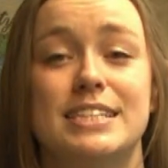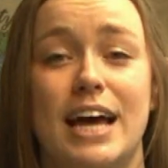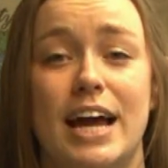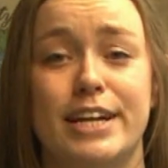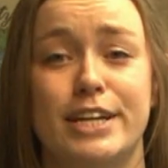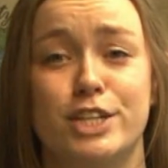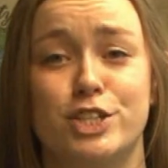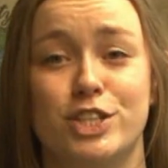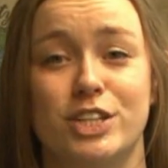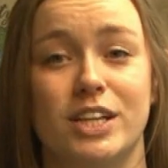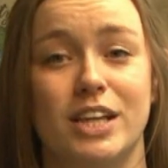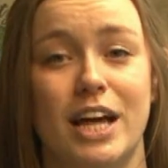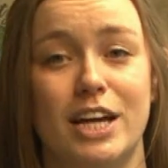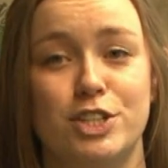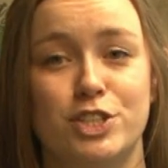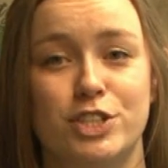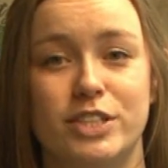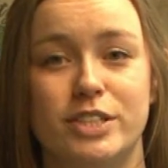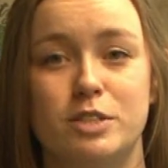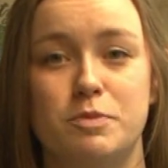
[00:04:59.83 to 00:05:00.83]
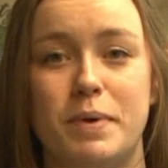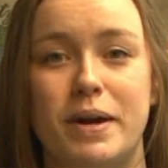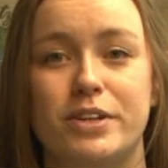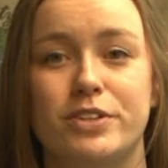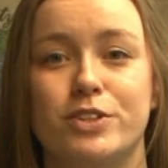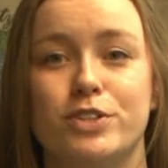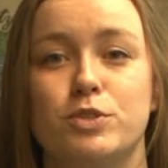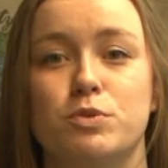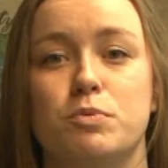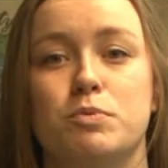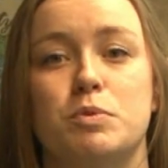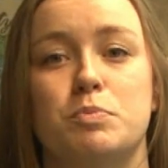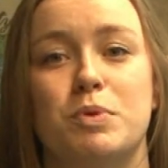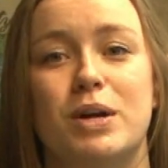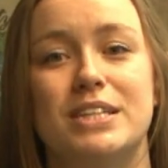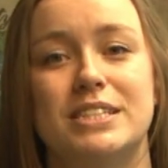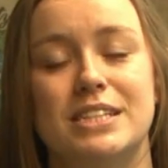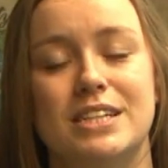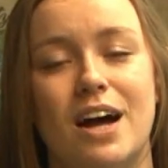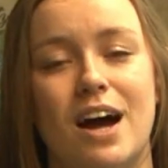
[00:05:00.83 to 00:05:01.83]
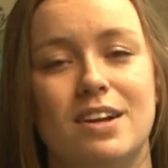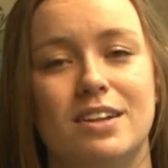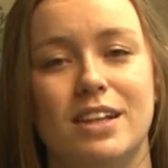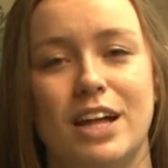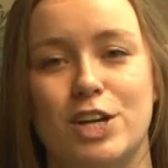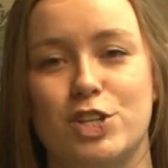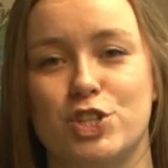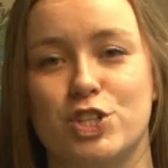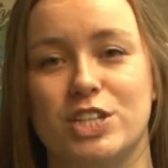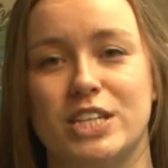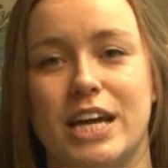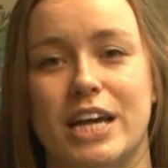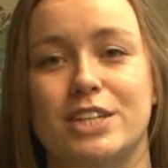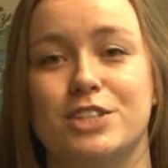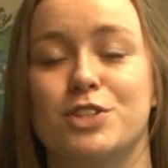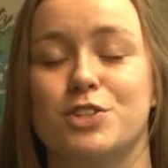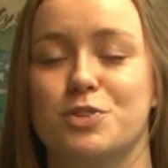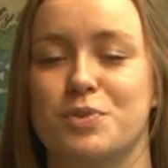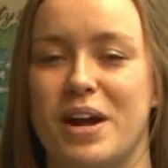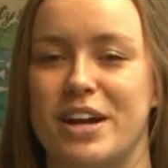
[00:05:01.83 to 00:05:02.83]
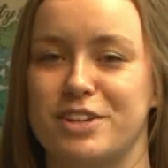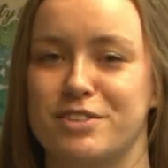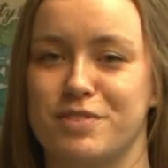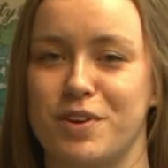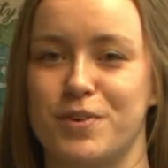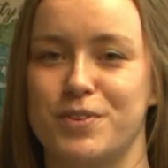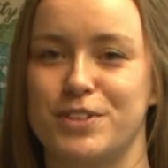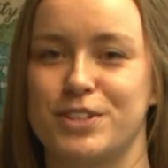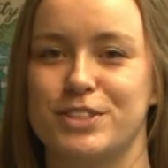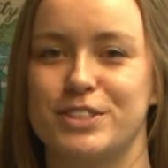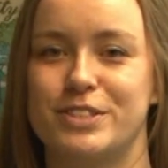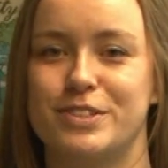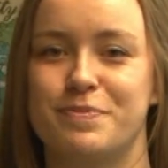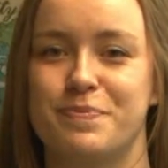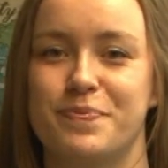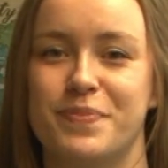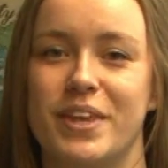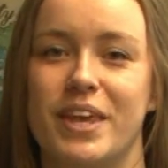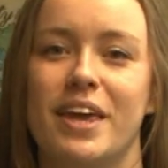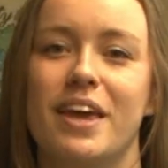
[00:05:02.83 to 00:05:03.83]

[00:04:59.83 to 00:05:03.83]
Signage and election inspectors will be present on Election Day to direct voters.